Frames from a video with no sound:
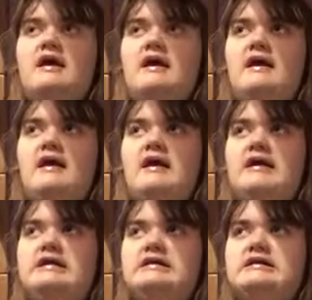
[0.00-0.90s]

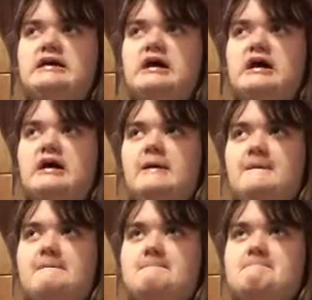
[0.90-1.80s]
And,
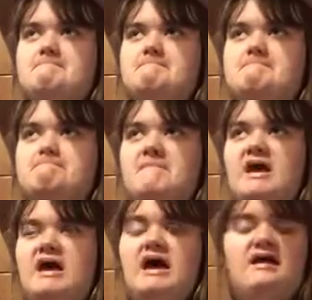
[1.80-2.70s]

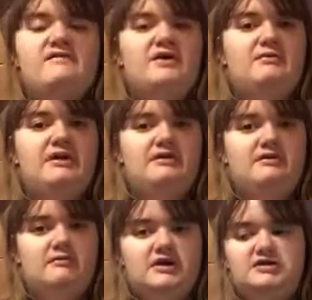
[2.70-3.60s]
I have no
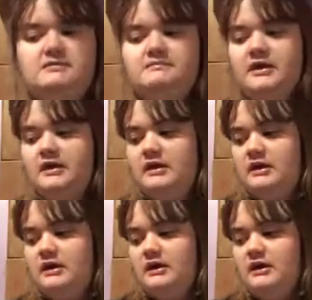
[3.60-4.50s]
plans to watch it,
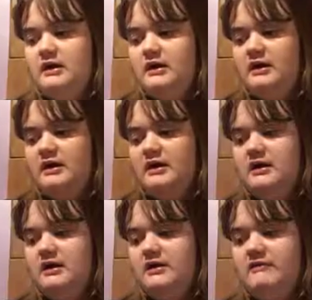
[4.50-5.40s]

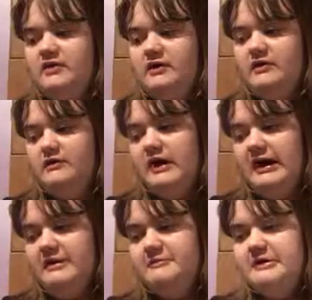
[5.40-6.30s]
even though
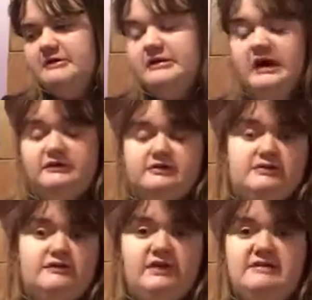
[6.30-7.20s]
I am a Doctor
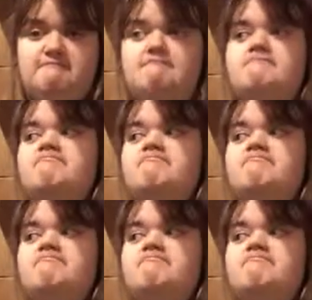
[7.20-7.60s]
Who fan,